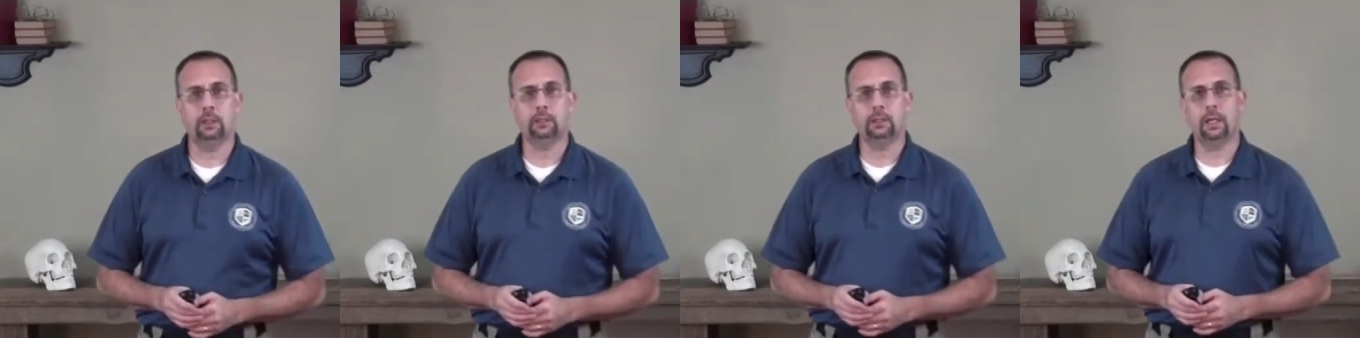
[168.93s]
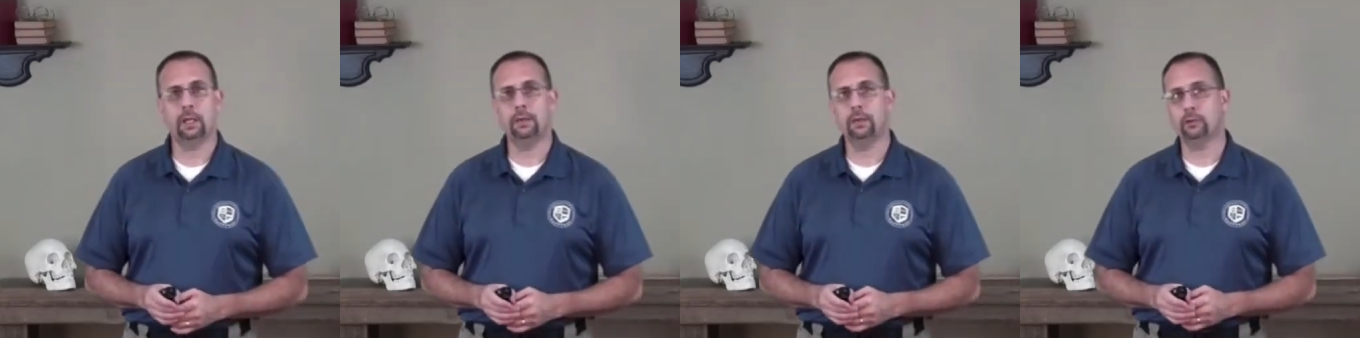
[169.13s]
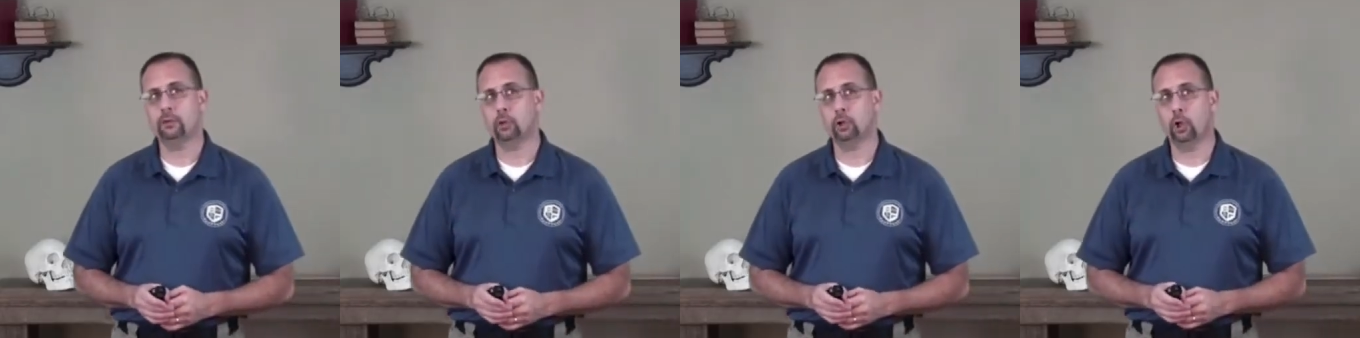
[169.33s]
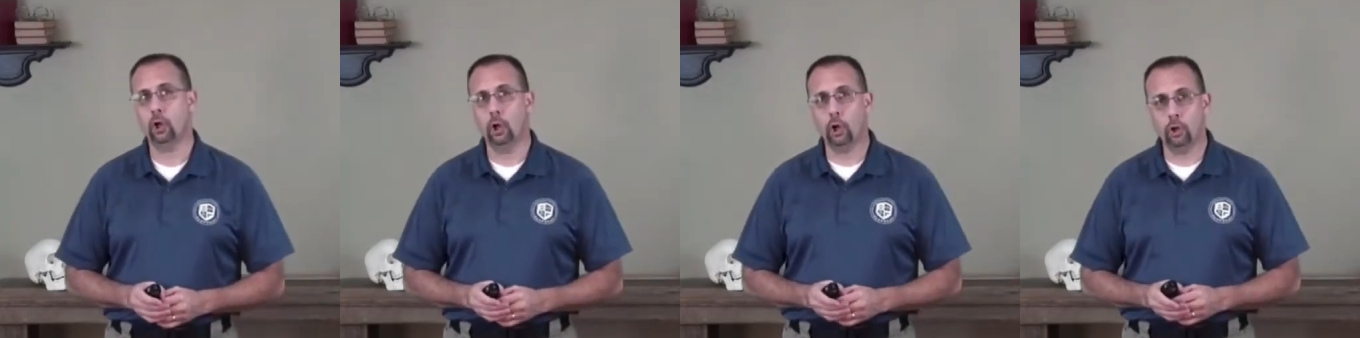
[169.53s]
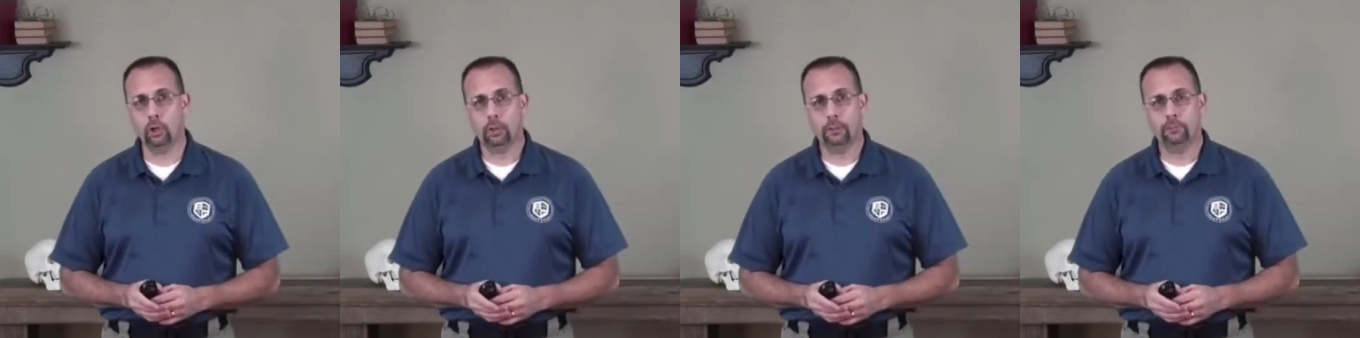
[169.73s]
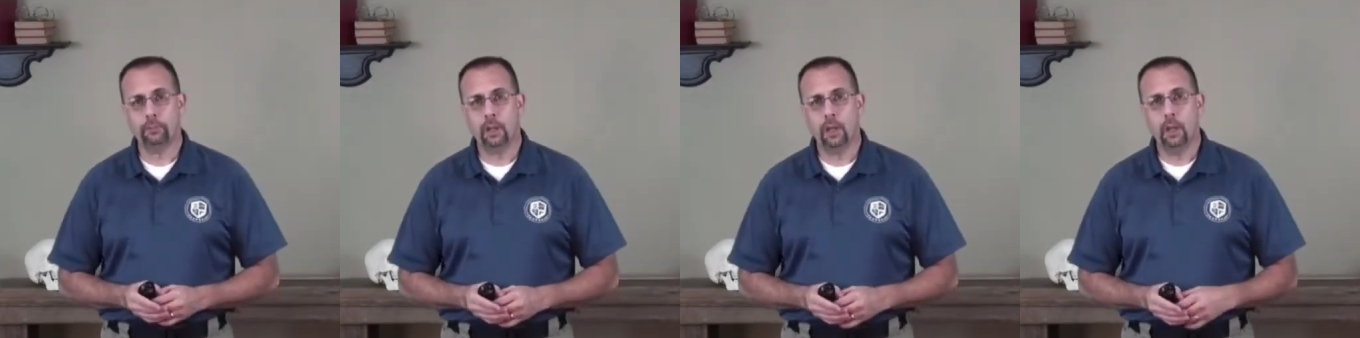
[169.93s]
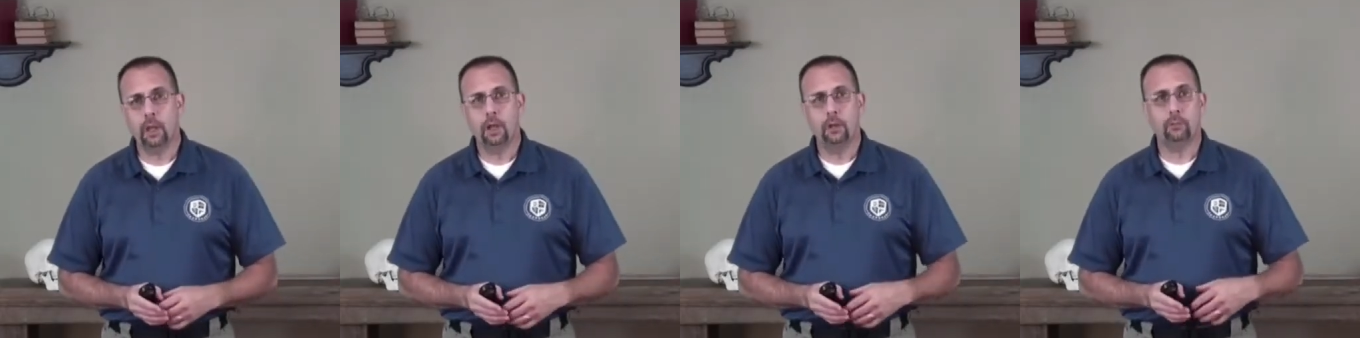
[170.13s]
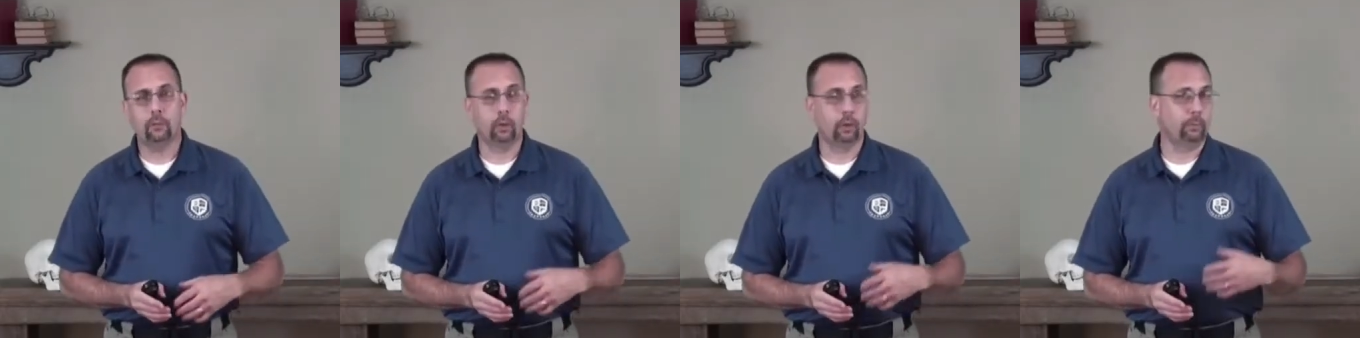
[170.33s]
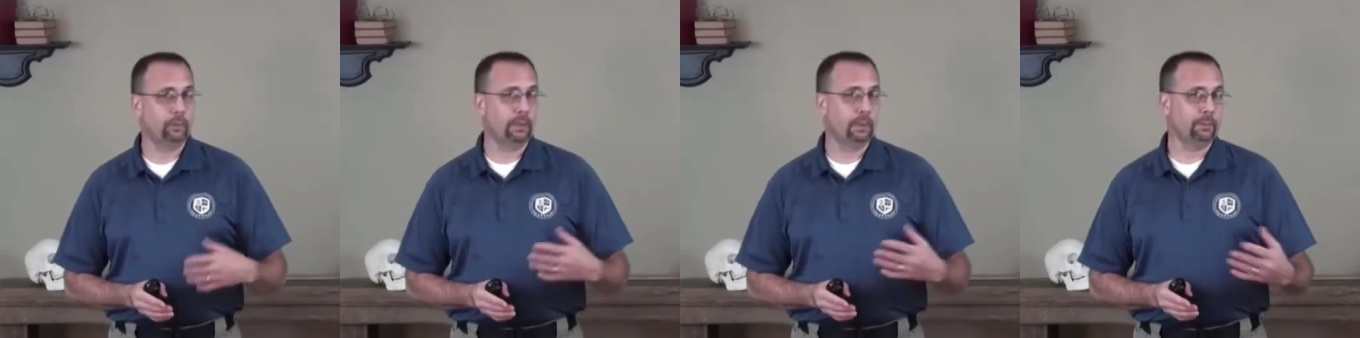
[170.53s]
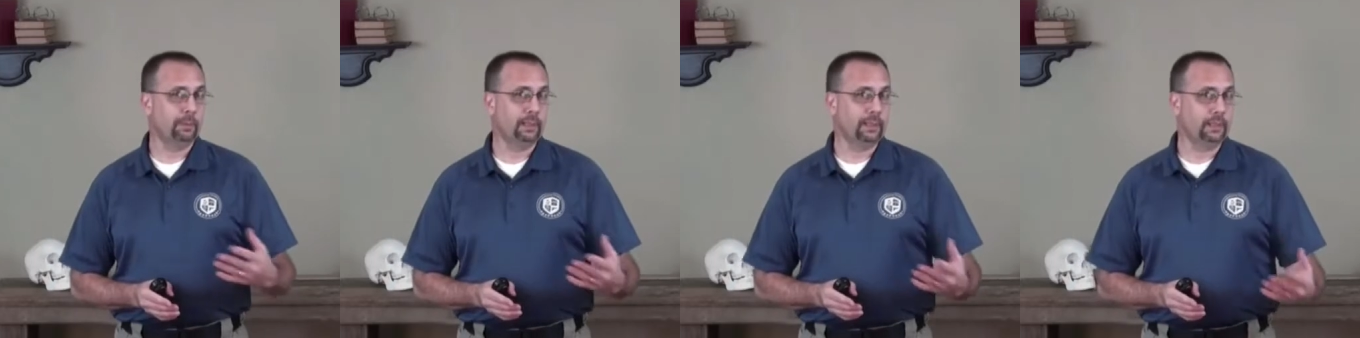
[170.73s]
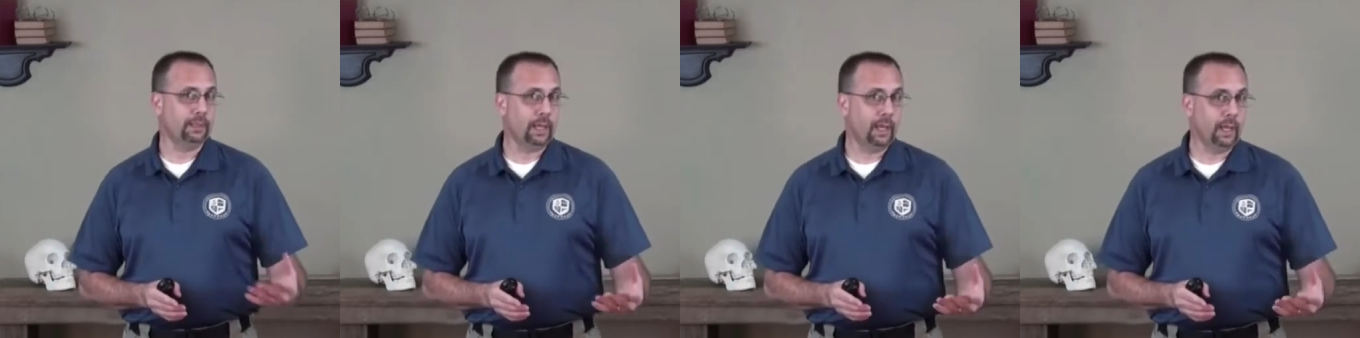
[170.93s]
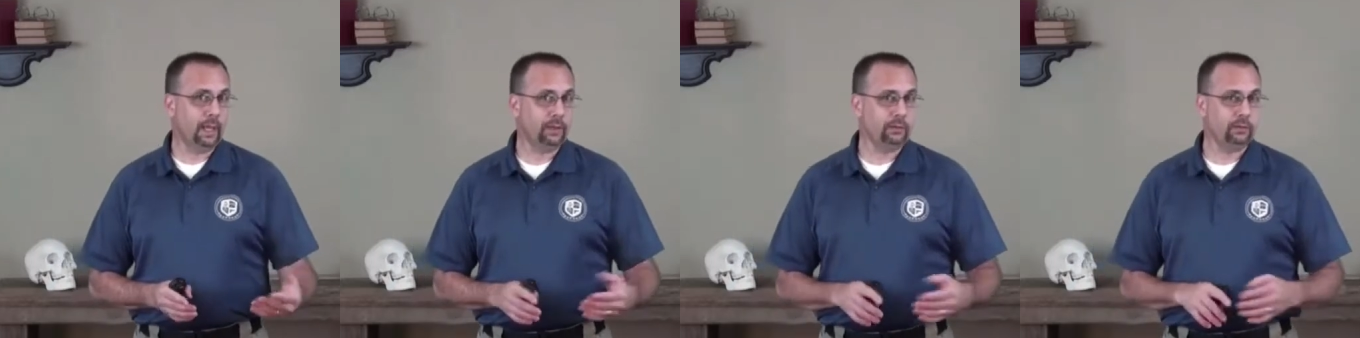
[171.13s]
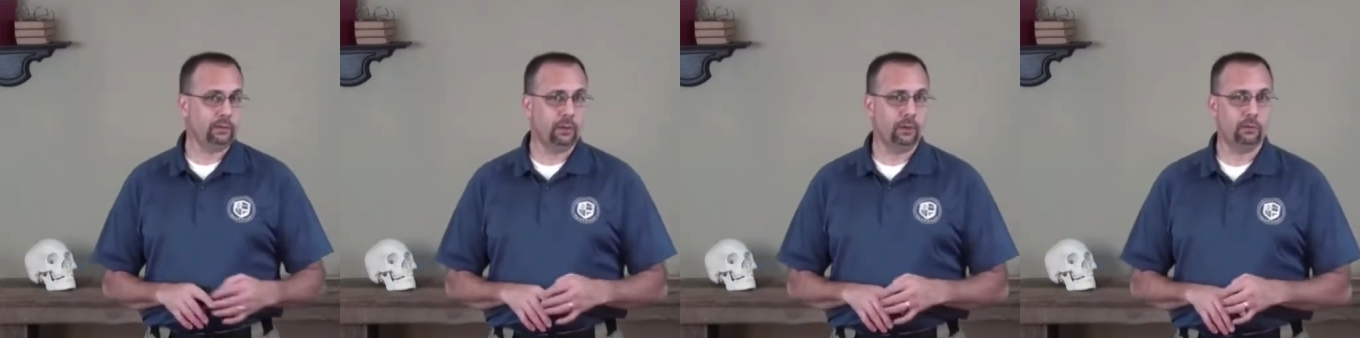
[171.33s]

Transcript: death has occurred for many, many days.